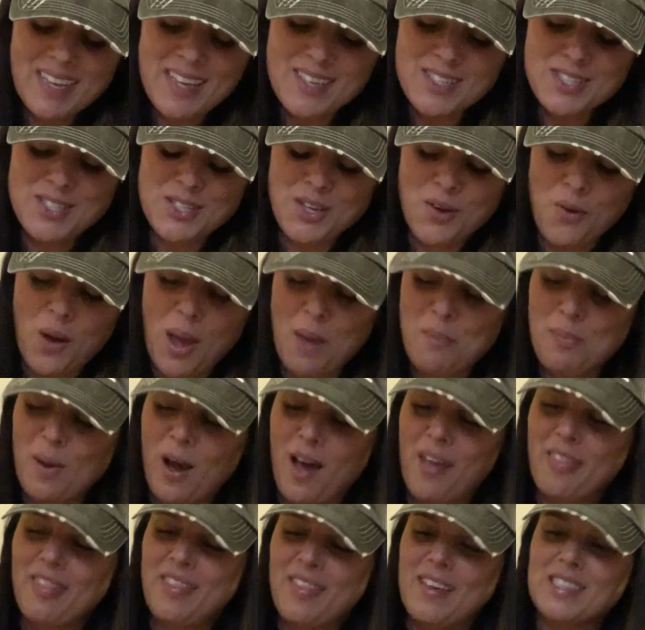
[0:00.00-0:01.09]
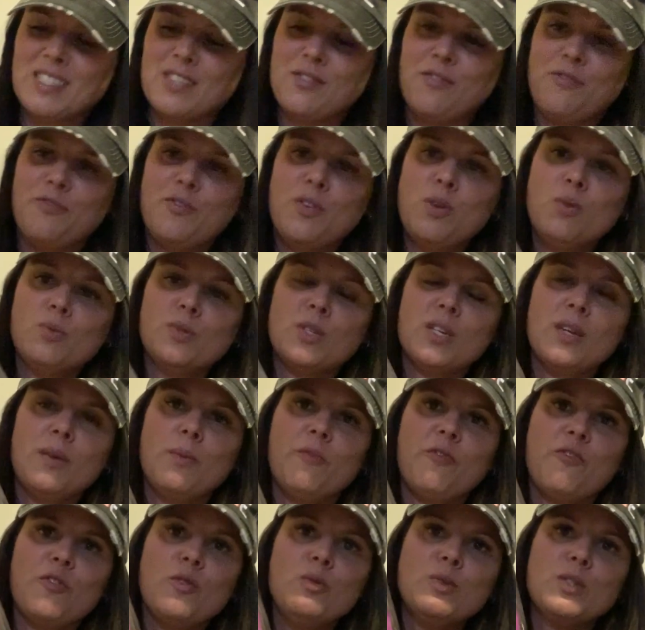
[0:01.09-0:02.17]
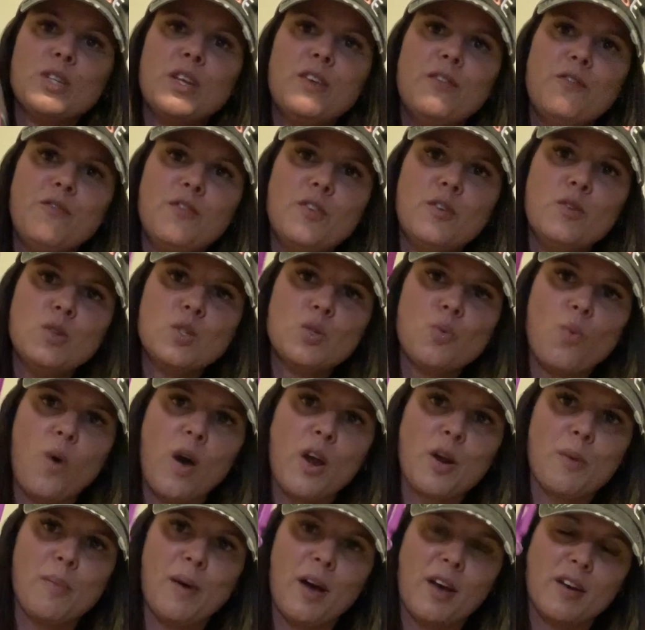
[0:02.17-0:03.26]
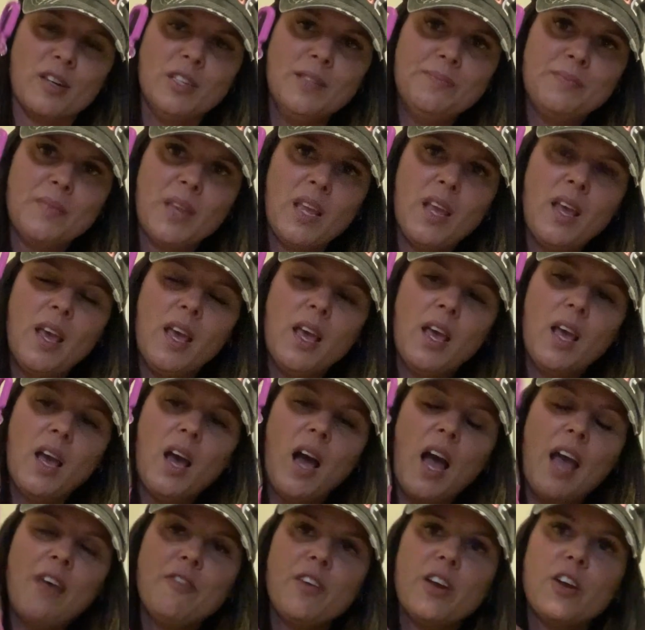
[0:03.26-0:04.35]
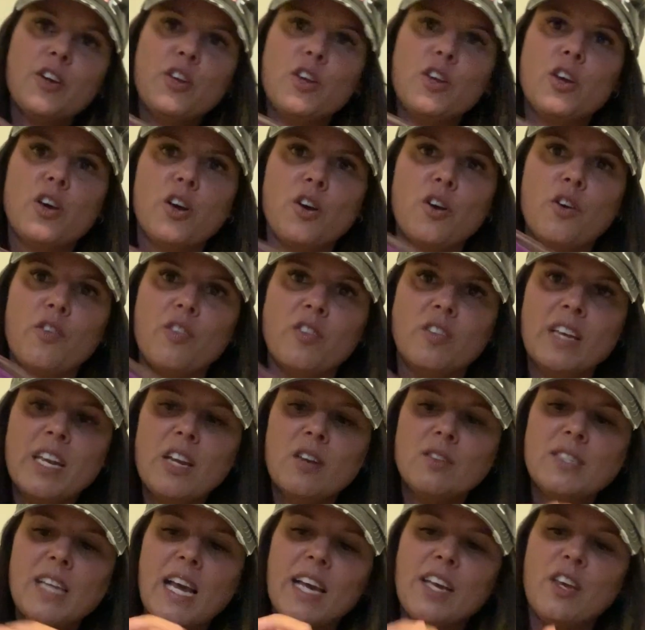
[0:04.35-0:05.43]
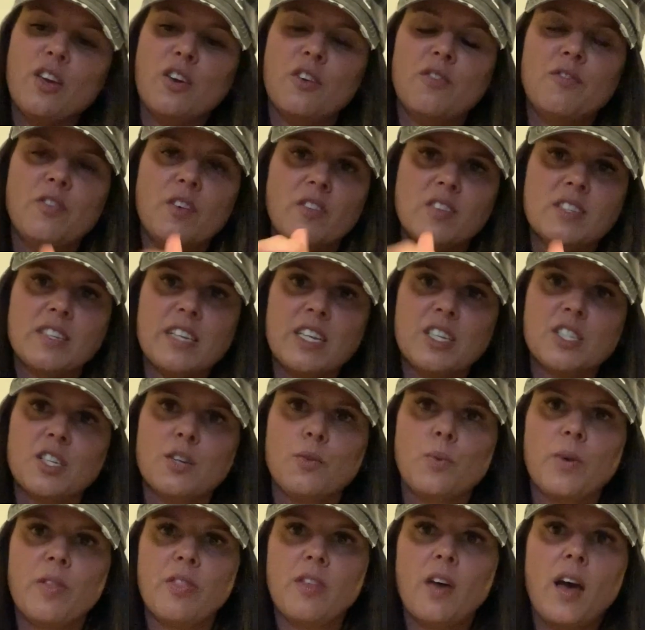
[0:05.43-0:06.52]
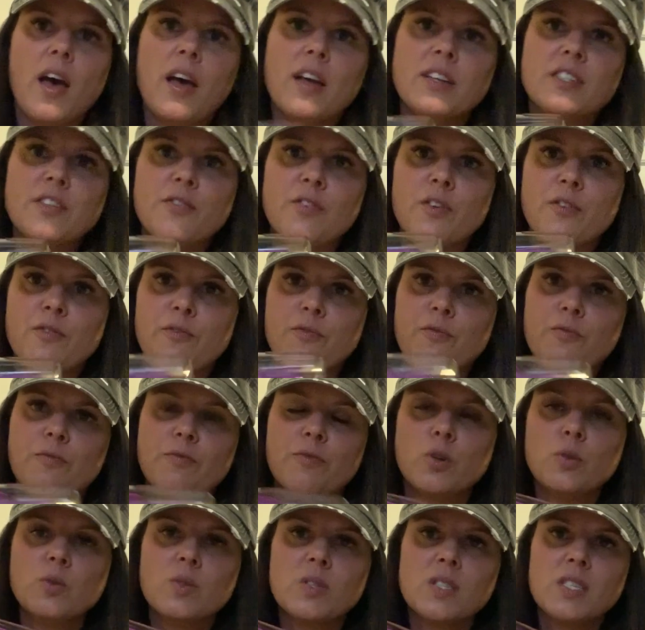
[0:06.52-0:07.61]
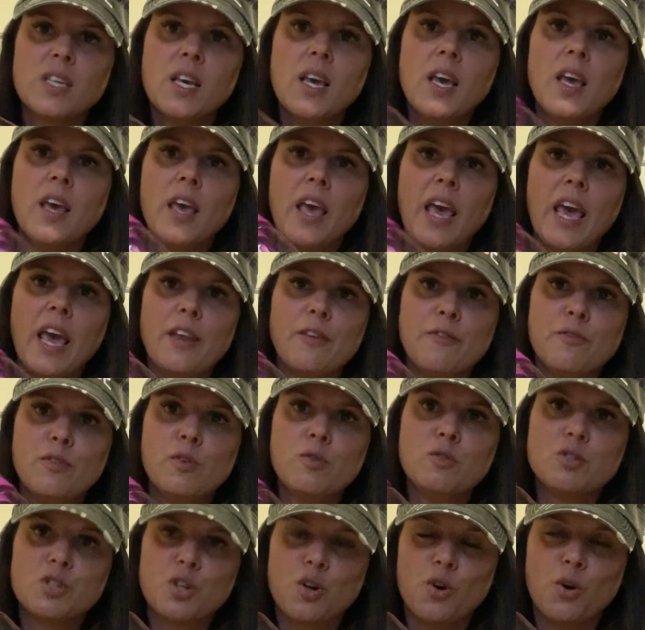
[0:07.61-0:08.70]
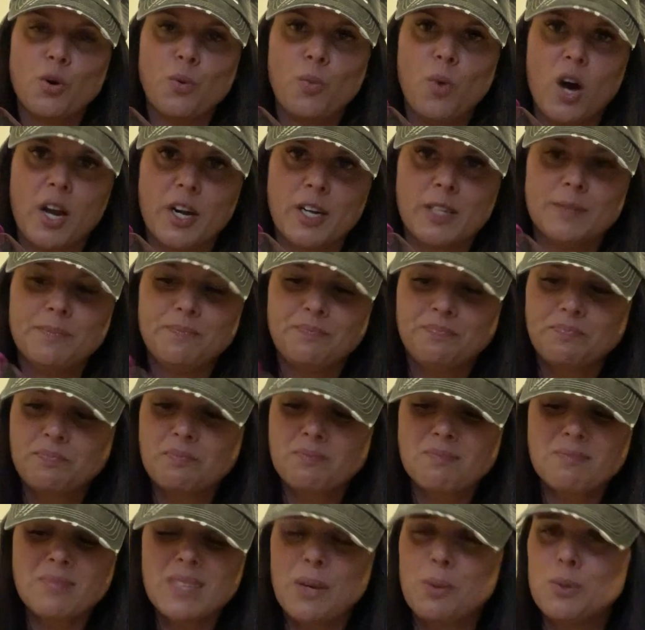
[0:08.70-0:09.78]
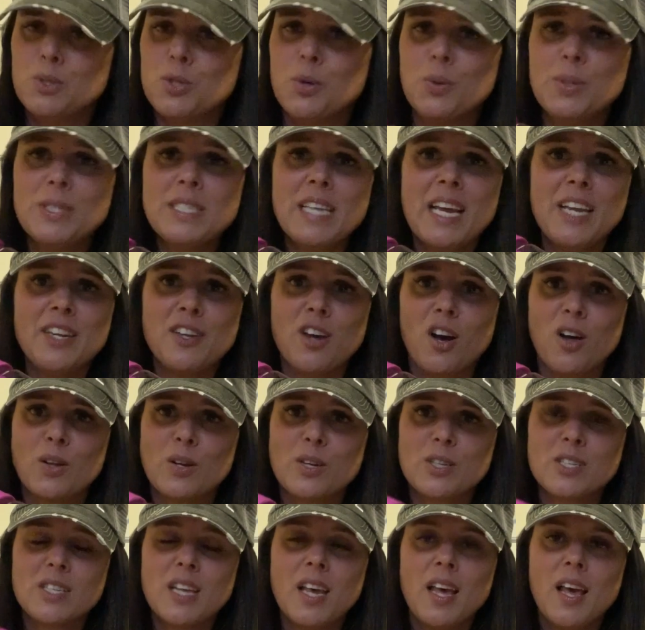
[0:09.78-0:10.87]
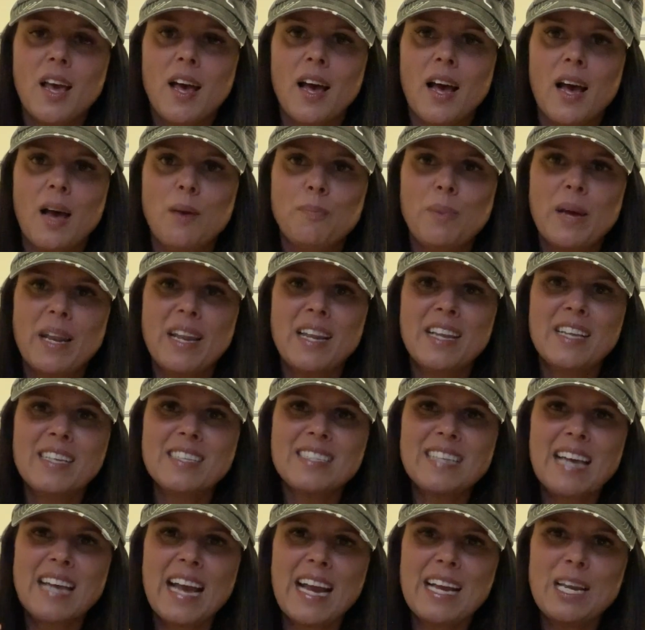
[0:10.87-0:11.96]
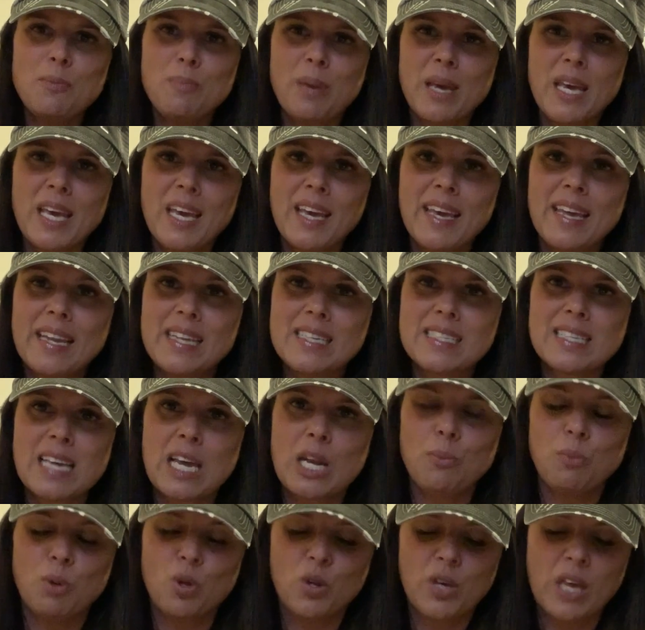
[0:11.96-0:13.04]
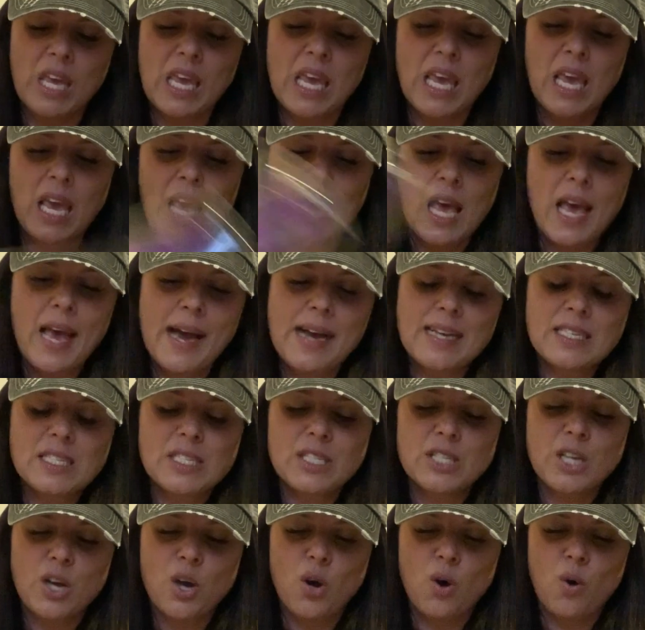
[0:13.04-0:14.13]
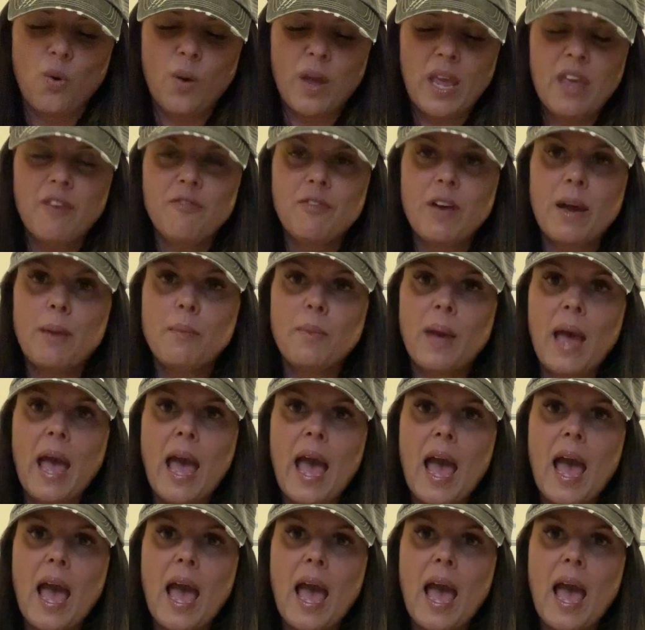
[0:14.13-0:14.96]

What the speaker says: So I bought this fruit infused water bottle. I figured you could go to the Lido deck, you could fill the center with different fruits and infuse your own water. It was only $10, but it is kind of big, it is kind of bulky. So if I